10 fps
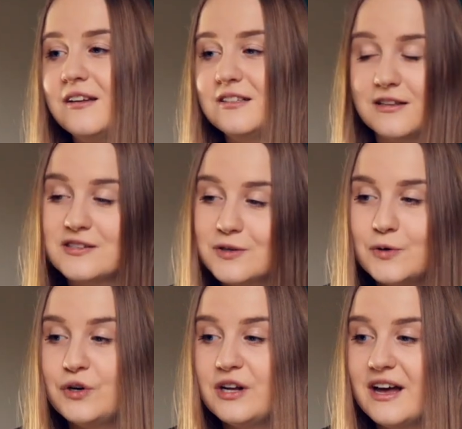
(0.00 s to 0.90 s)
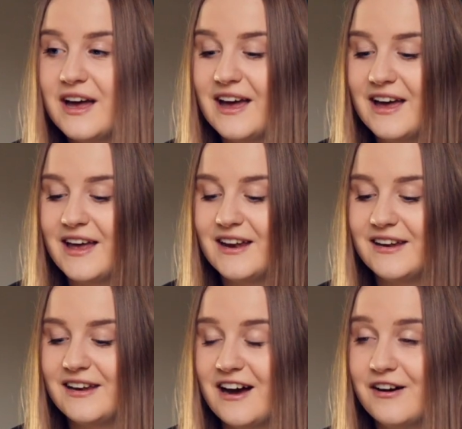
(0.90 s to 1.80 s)
to the school and
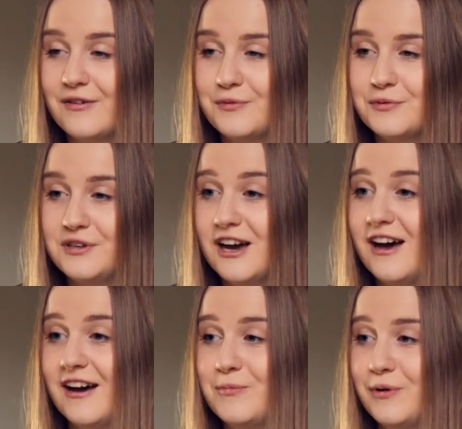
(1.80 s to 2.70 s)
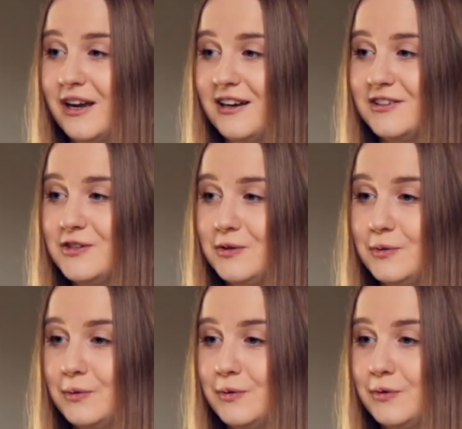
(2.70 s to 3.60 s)
now, yeah, I'm waiting
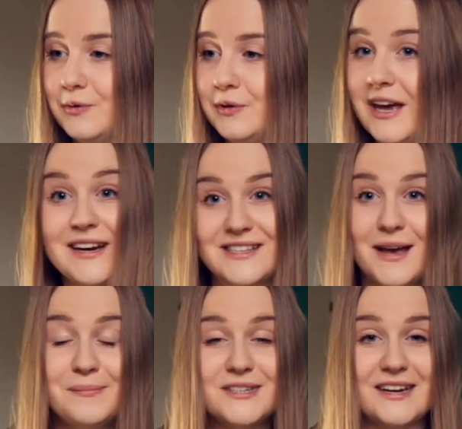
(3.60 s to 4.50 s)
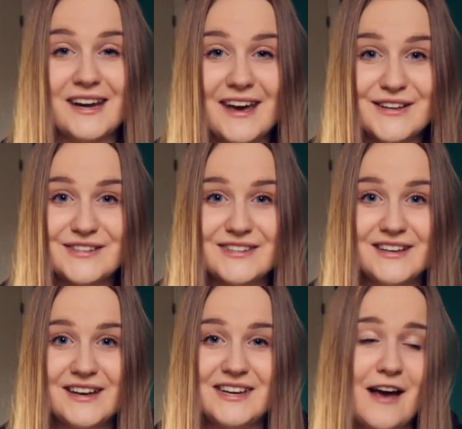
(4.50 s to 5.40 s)
to get accepted, I guess.
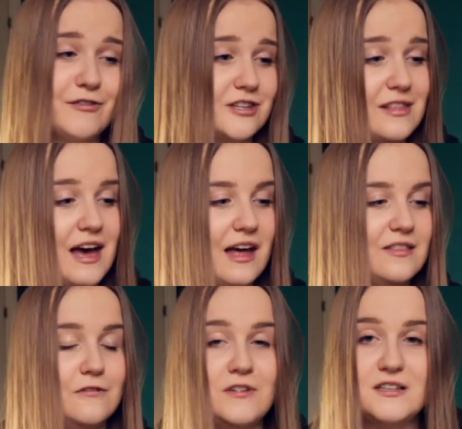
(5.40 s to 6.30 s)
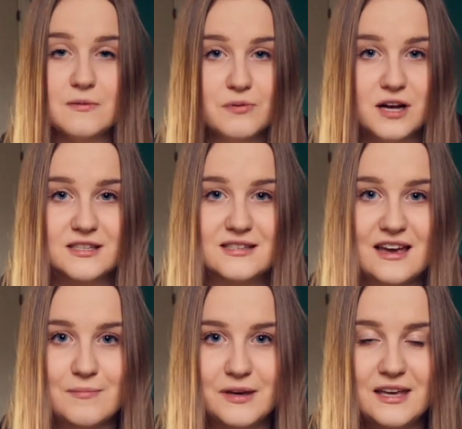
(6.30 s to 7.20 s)
And after that, the visa process
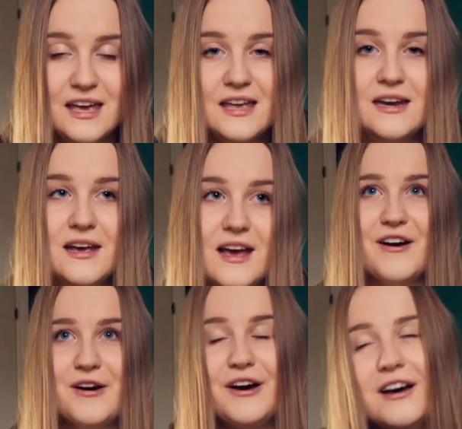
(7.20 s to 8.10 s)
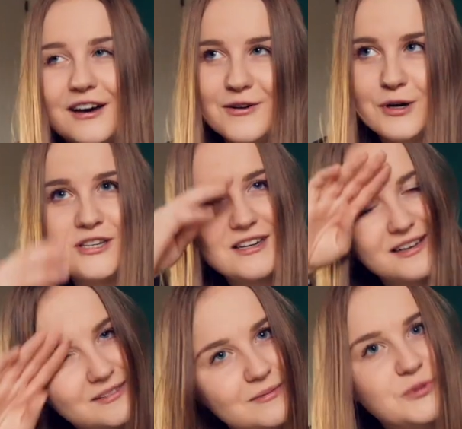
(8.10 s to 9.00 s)
can begin, which
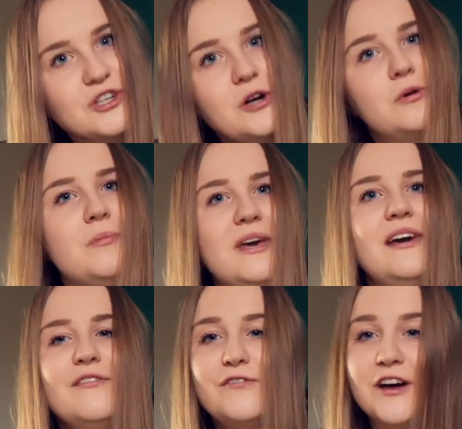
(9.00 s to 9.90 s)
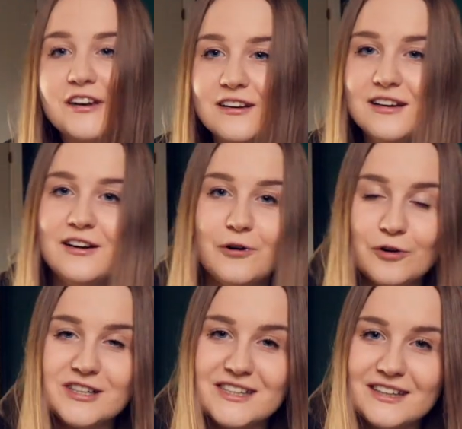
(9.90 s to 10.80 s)
I'm sure will be a fun
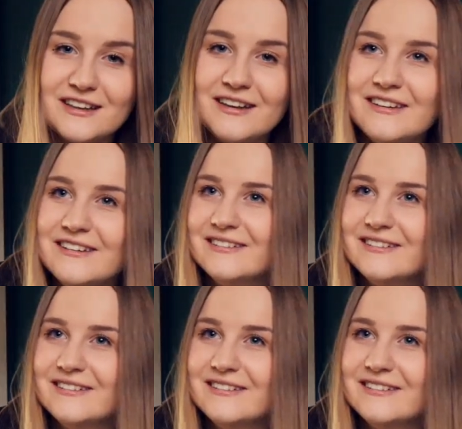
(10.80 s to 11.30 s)
ordeal.